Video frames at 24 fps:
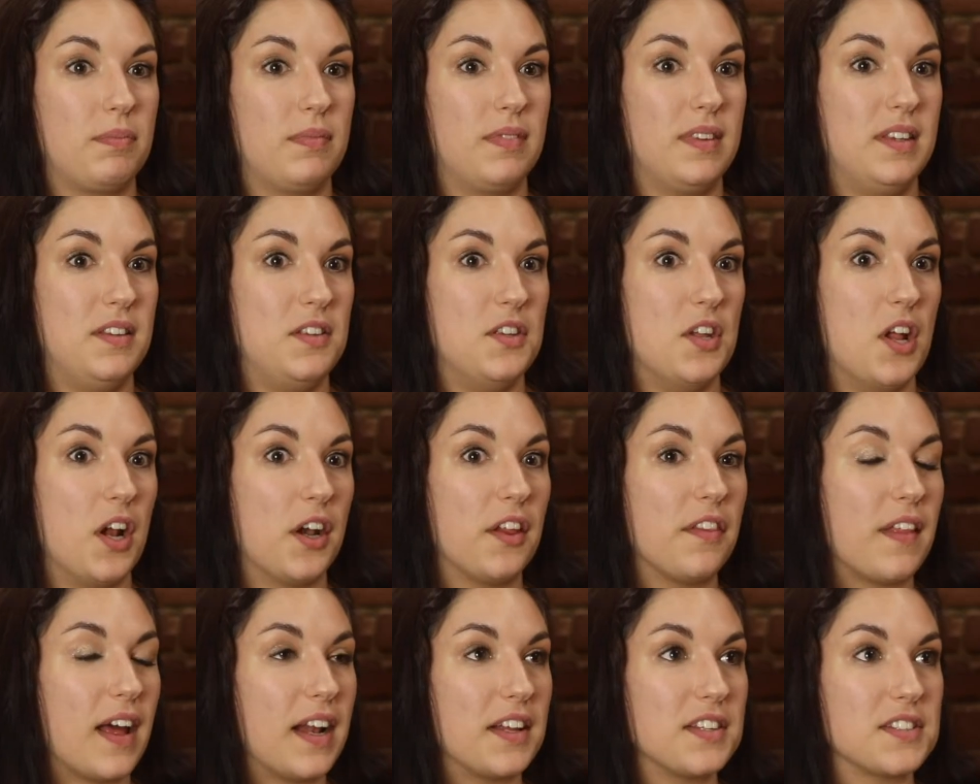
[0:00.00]
None
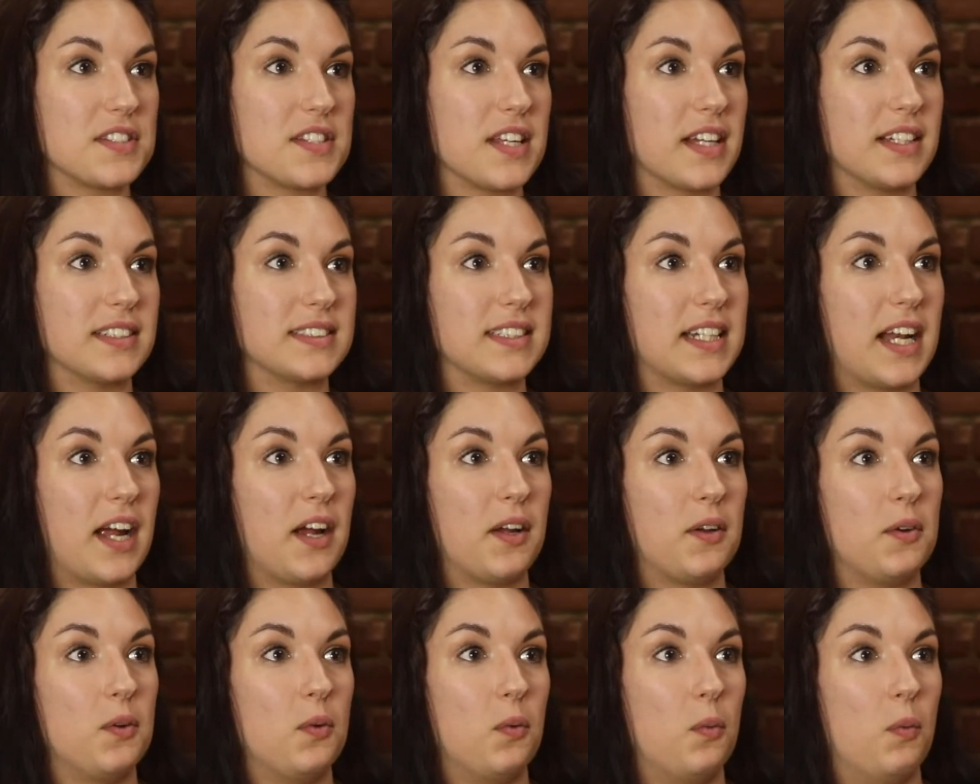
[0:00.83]
of that is things that I
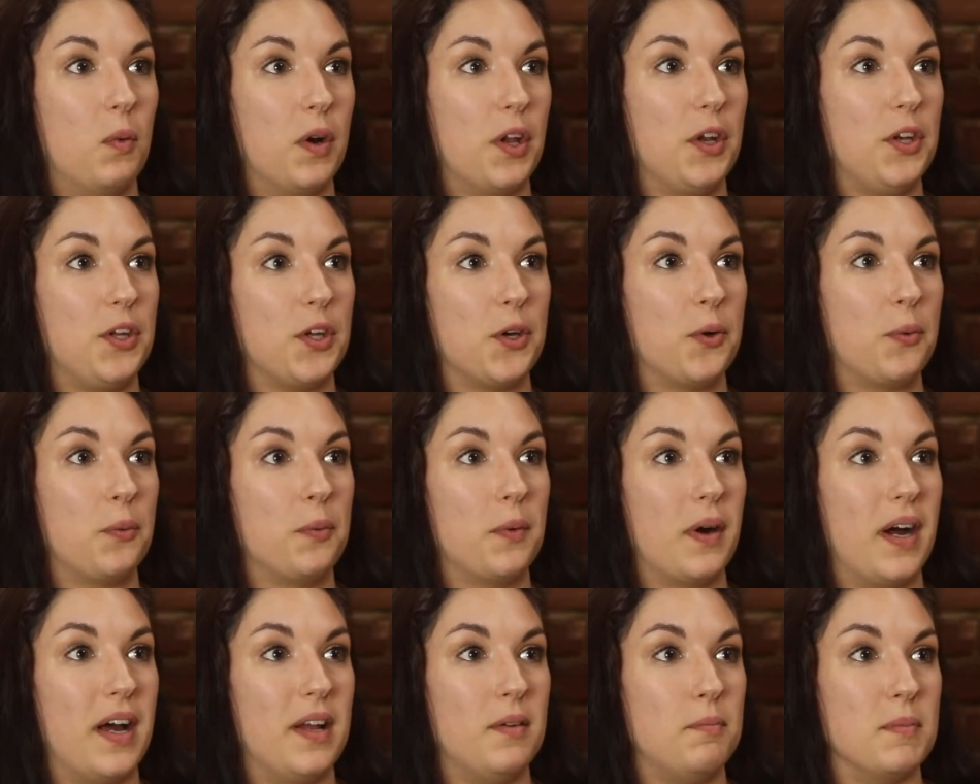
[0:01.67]
want to
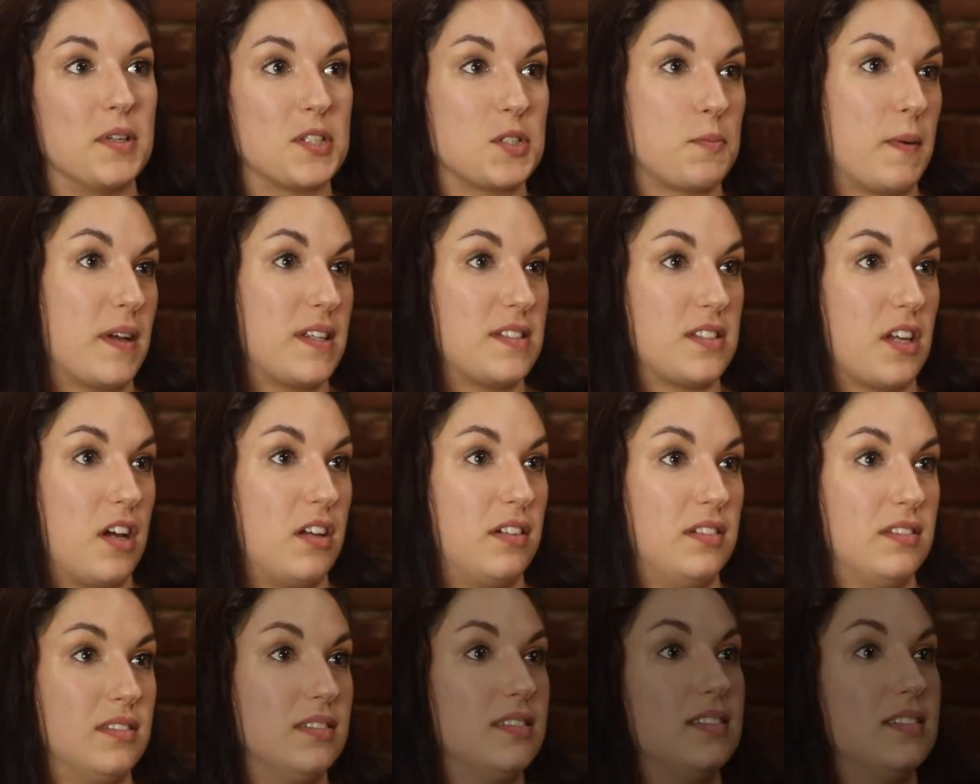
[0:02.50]
do. I'd miss my son.